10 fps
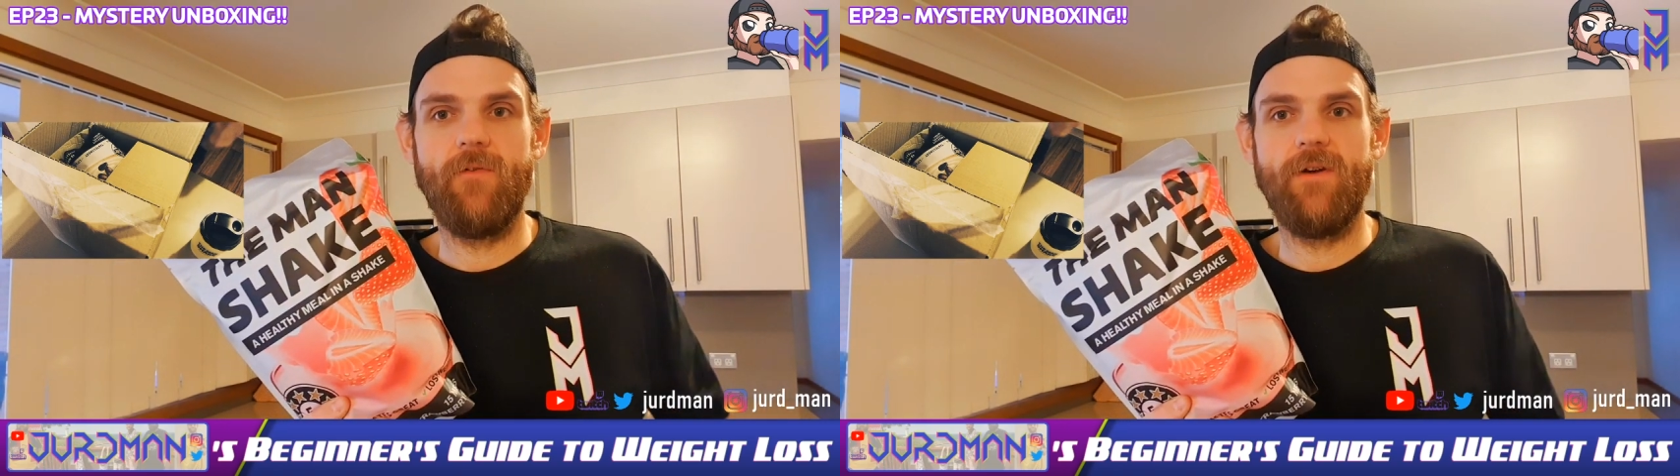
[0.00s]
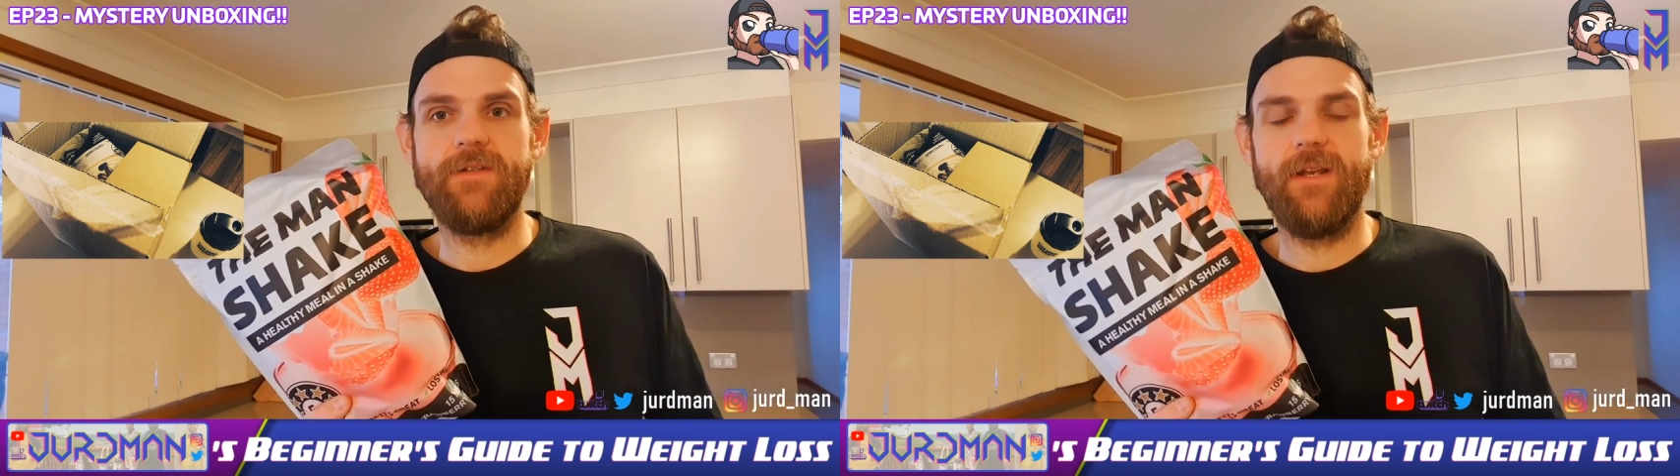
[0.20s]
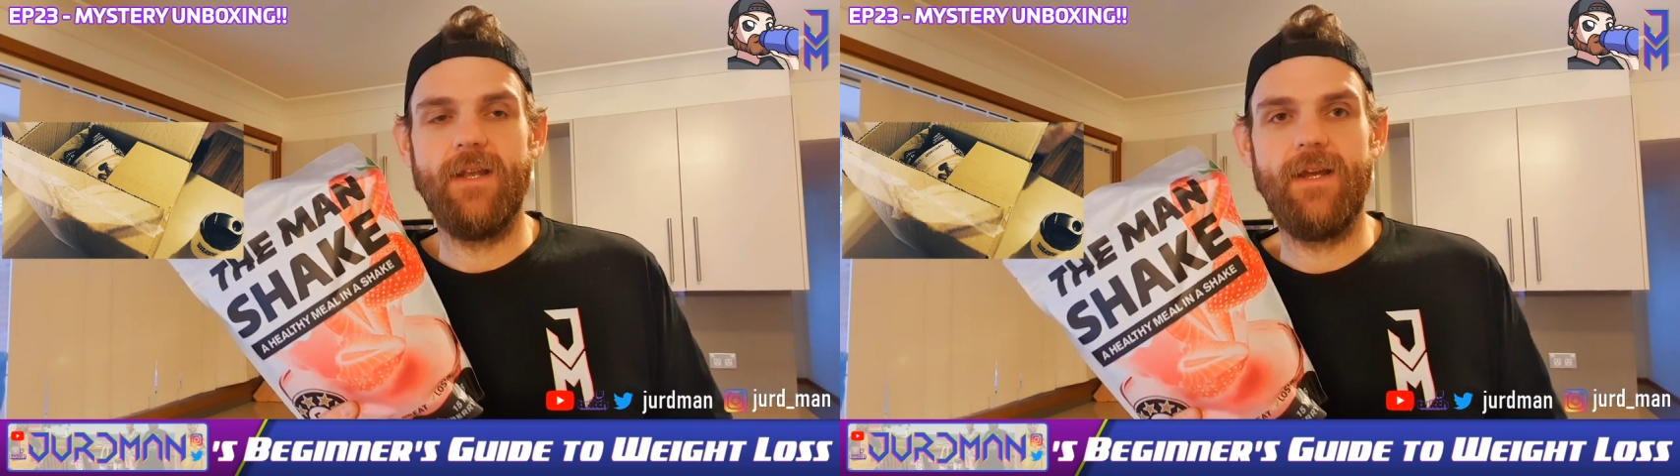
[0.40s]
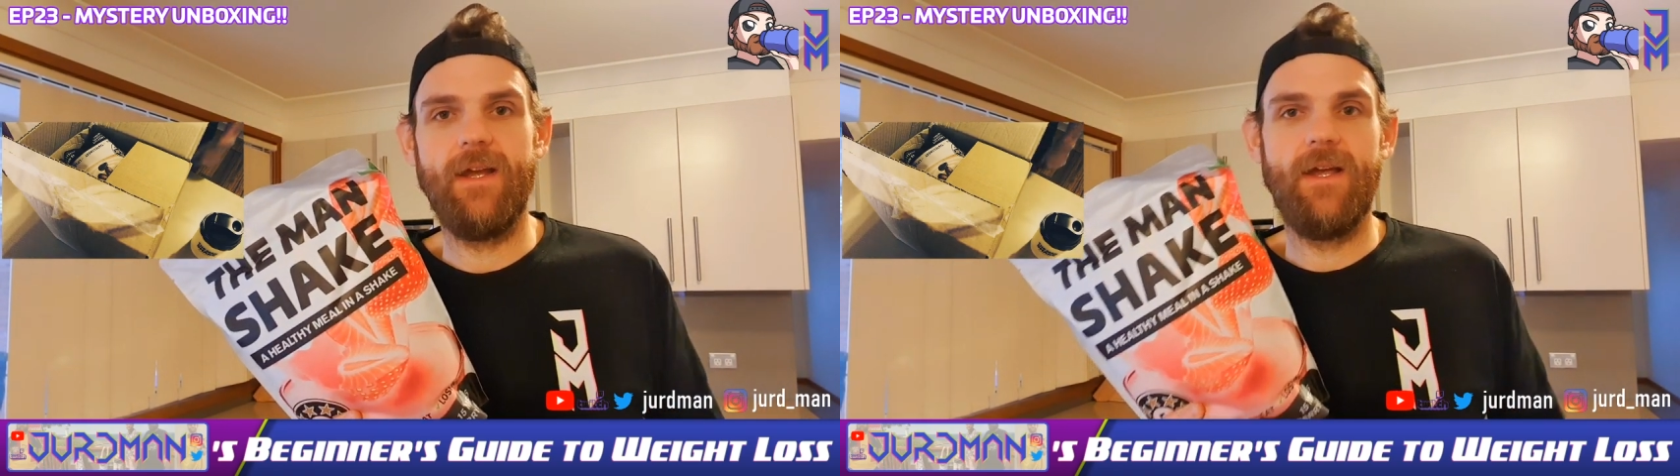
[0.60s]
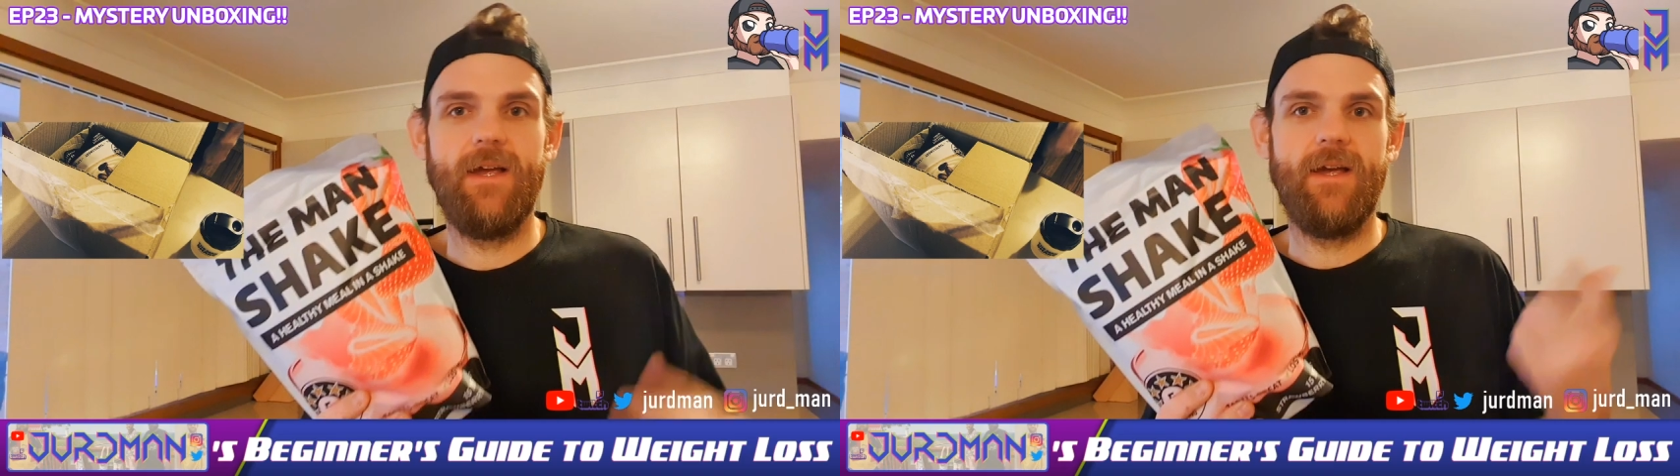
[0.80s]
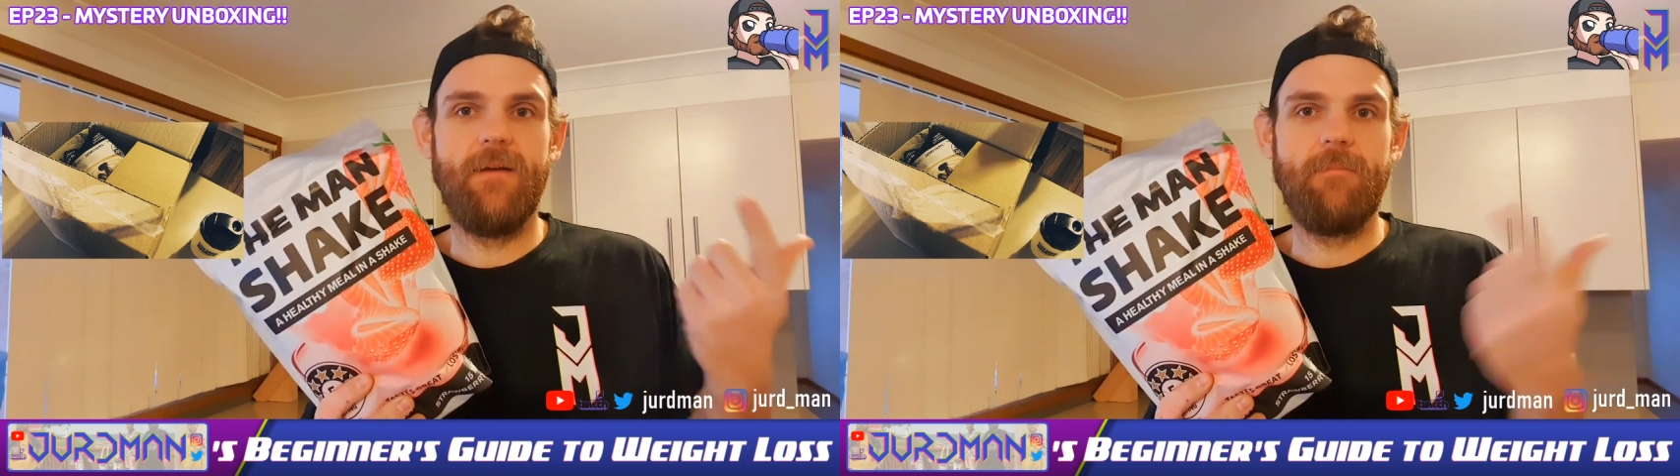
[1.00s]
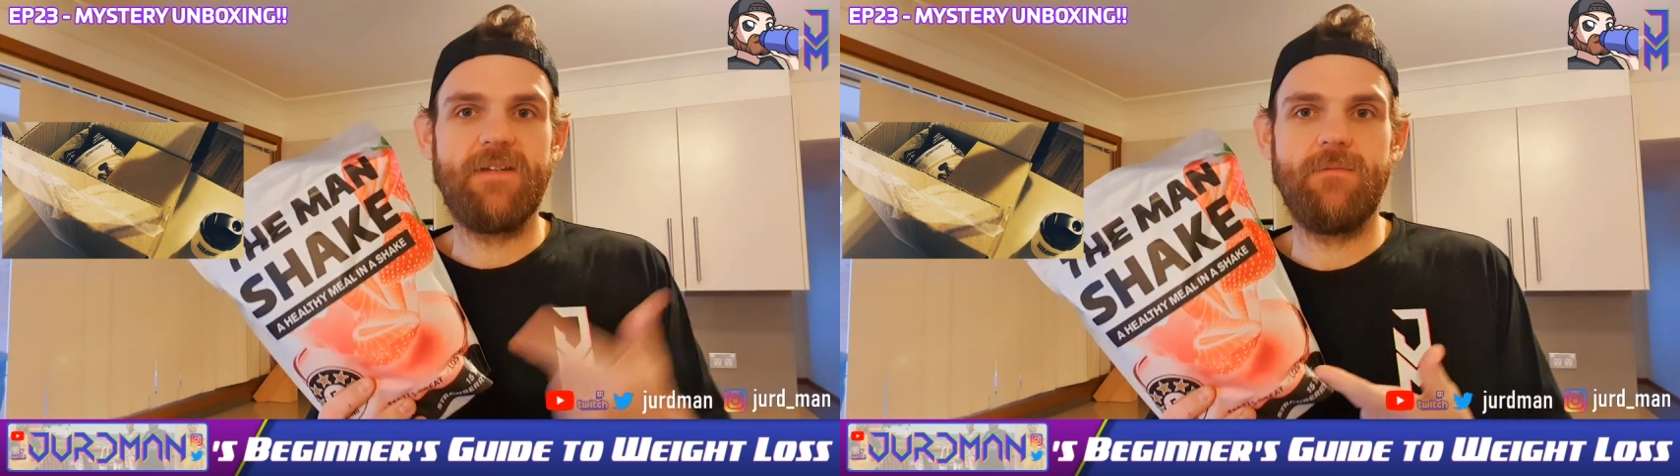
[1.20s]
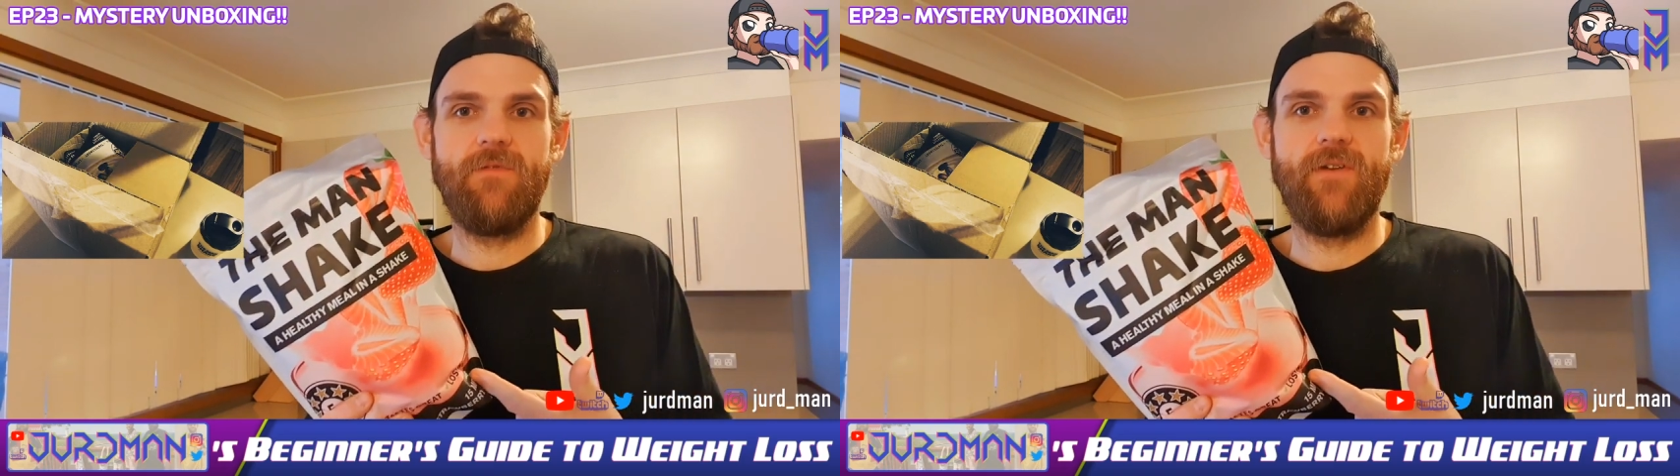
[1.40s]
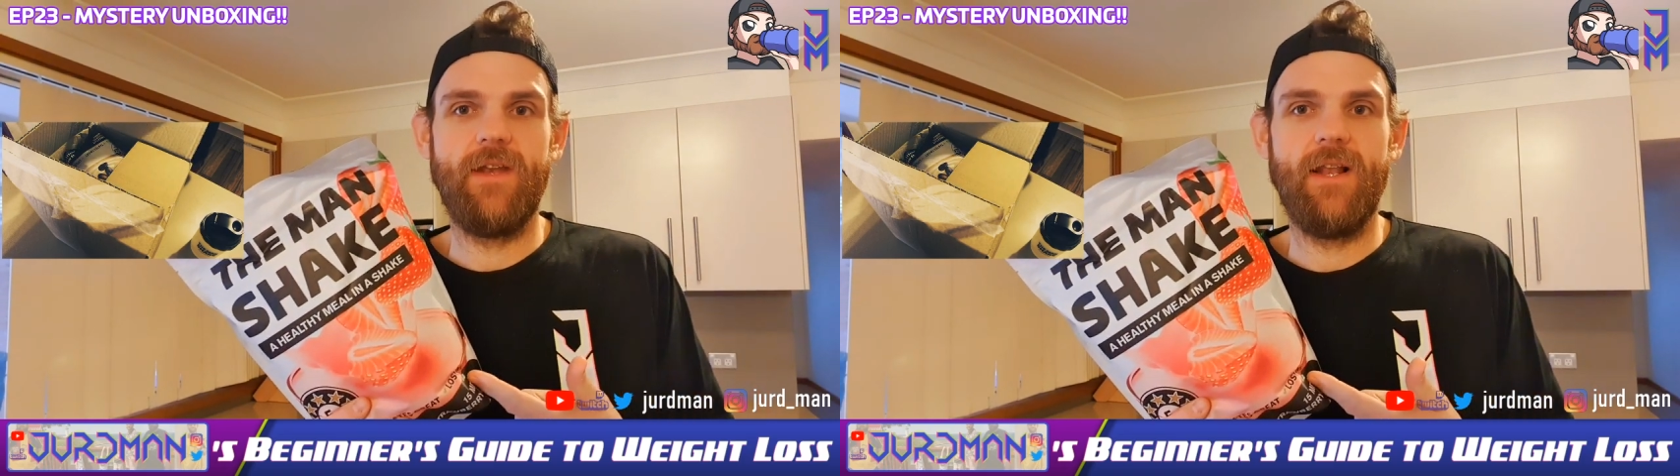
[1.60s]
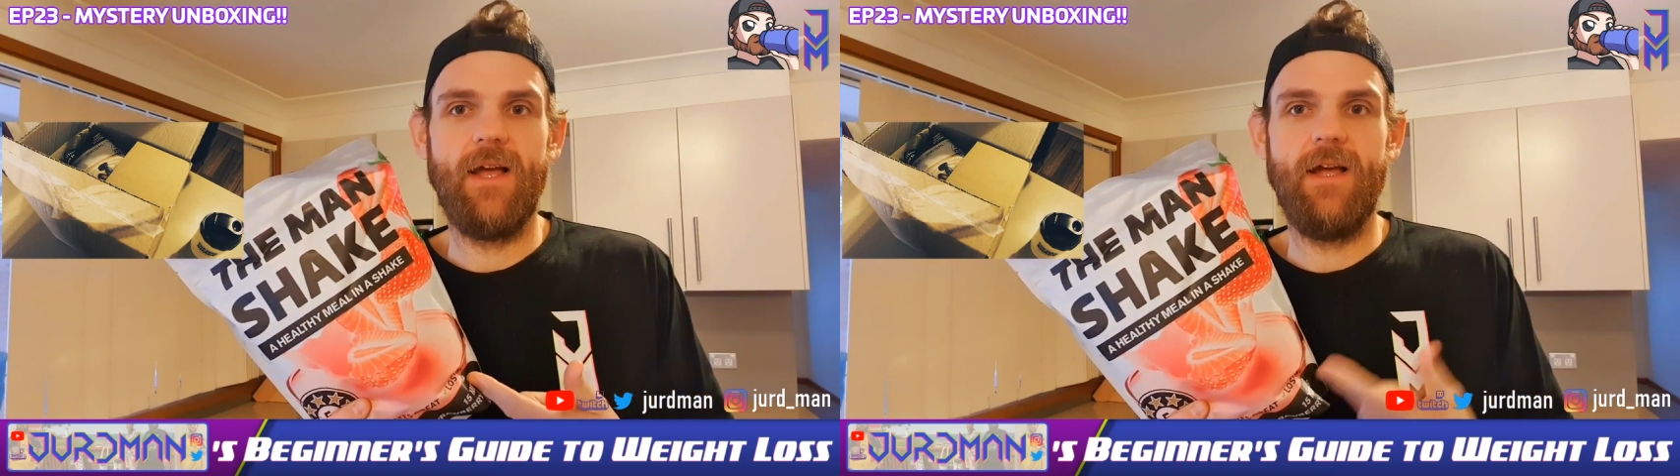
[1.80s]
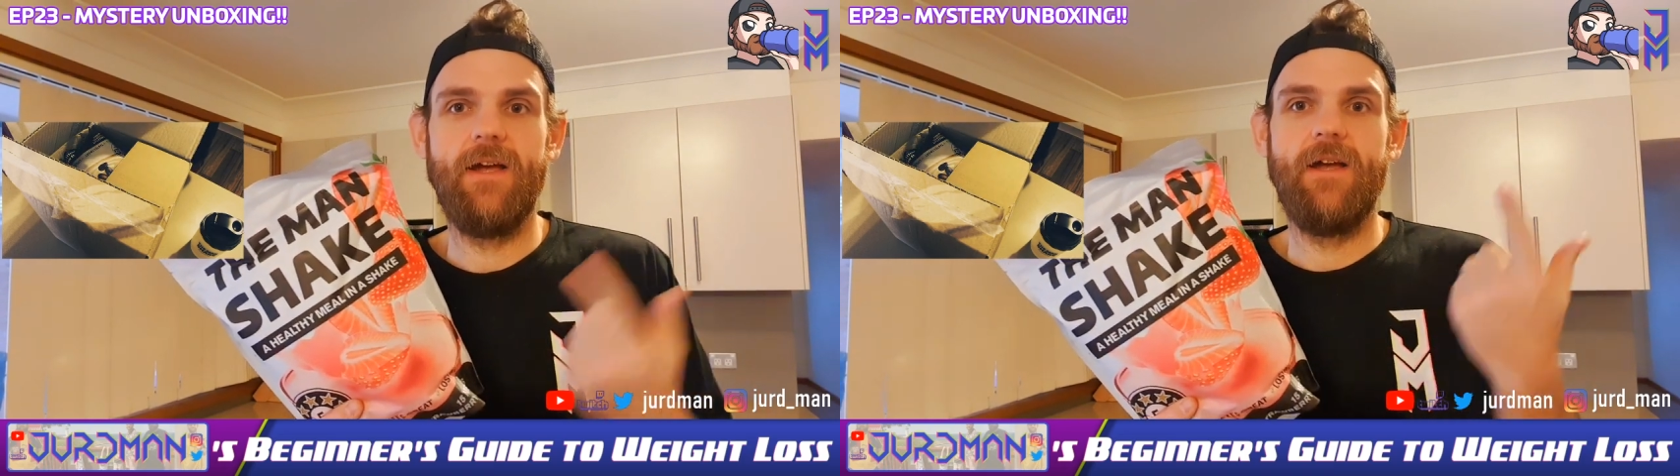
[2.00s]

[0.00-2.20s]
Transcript: recently. Mix it with vanilla.